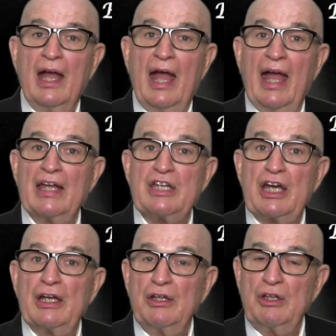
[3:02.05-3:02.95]
and
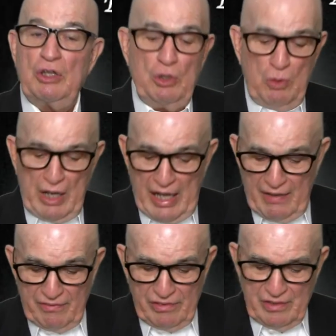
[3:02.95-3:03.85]
you will
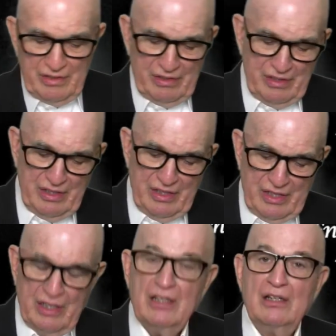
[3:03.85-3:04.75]
have
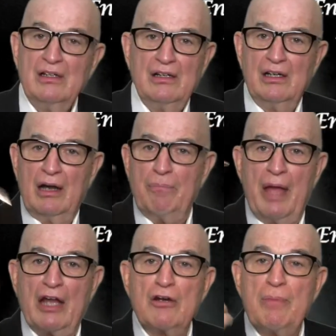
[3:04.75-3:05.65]
a
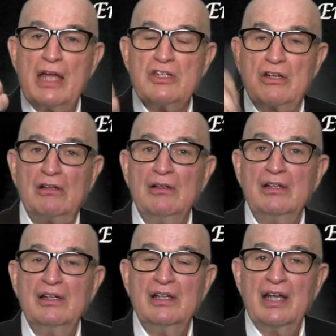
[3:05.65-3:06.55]
pen or pencil,
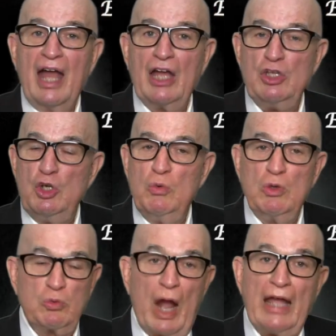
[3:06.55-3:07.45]
and you
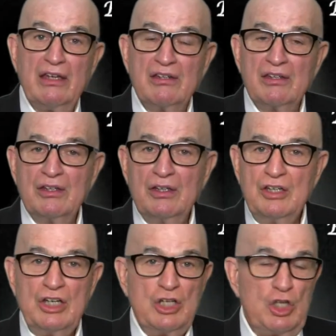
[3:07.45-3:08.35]
will write,
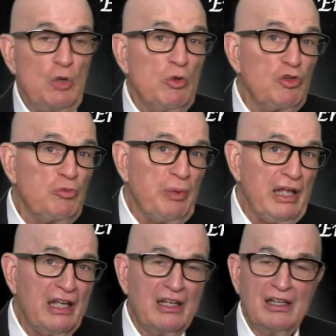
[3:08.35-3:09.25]
you will
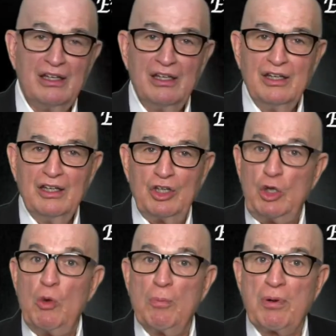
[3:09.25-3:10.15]
speak,
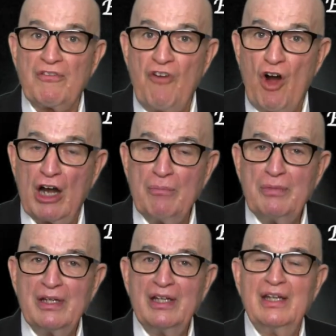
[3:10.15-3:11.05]
you will perform,
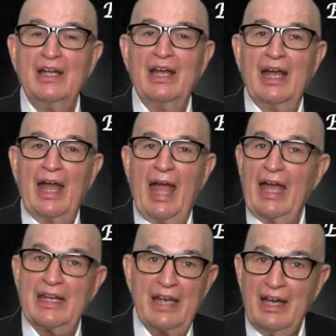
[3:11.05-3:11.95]

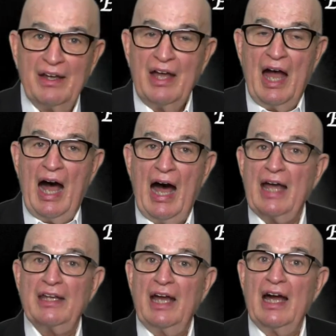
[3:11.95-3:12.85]
and
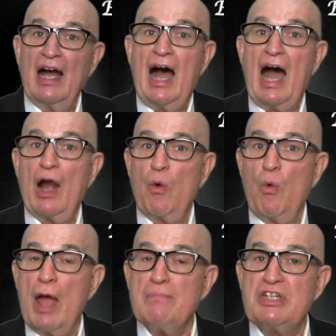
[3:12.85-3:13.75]
on our
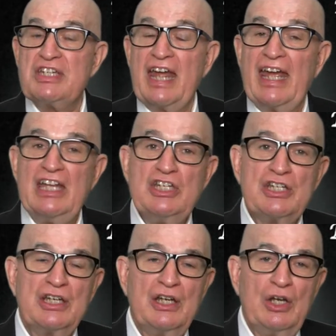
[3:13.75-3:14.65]
web
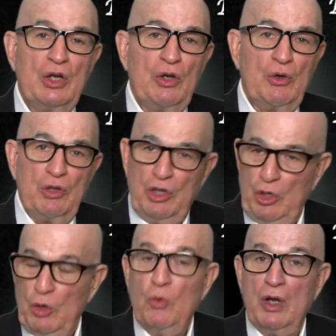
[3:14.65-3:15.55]
stage,
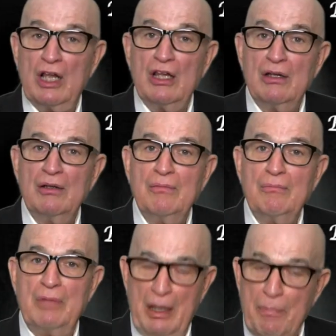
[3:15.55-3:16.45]
you will
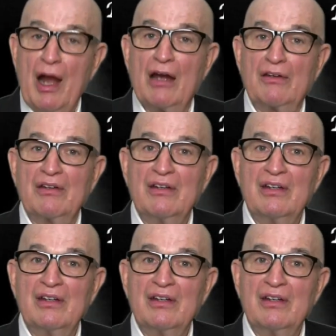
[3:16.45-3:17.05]
be a part